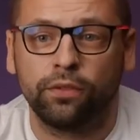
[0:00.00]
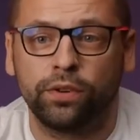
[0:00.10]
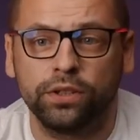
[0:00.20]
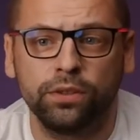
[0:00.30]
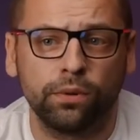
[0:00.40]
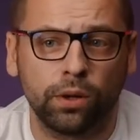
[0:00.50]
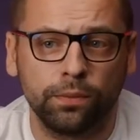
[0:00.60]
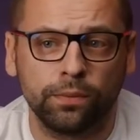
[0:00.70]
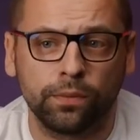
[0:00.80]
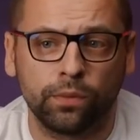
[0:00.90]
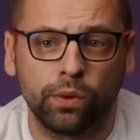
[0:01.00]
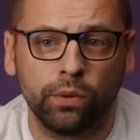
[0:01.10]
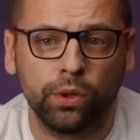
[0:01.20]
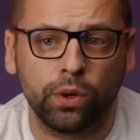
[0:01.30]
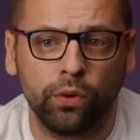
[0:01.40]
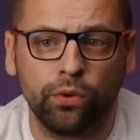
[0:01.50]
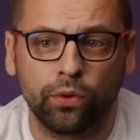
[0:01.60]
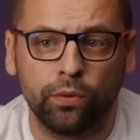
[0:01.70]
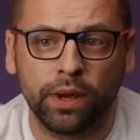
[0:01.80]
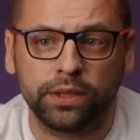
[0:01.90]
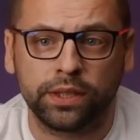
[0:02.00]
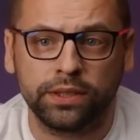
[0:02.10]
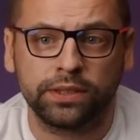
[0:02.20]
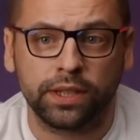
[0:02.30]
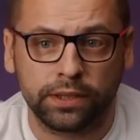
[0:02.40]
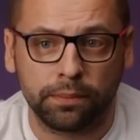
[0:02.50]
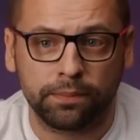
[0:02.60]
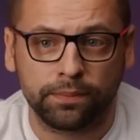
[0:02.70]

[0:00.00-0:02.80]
First of all, we will go through my test setup